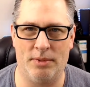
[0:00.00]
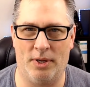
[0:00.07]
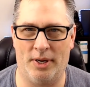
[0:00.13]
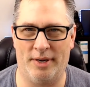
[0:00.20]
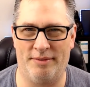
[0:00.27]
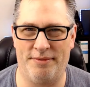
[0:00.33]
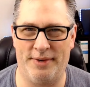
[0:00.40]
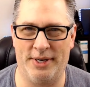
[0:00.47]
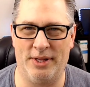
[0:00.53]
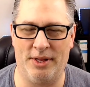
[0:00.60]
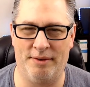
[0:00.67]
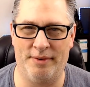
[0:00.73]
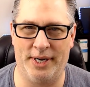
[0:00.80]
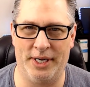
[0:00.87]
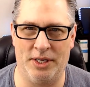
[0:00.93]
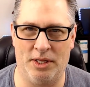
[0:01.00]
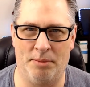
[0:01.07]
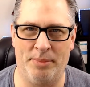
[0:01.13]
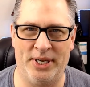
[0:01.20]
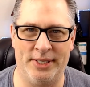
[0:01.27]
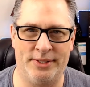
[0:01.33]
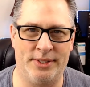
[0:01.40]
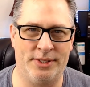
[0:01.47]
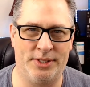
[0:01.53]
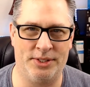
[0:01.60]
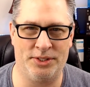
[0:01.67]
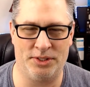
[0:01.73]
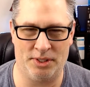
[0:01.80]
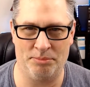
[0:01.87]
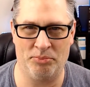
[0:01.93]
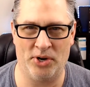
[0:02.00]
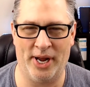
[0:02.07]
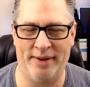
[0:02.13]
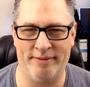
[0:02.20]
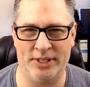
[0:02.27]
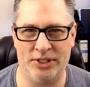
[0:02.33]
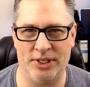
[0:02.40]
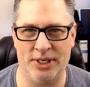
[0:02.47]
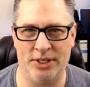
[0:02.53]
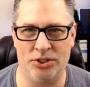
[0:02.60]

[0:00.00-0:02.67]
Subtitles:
on a fairly regular basis is the privacy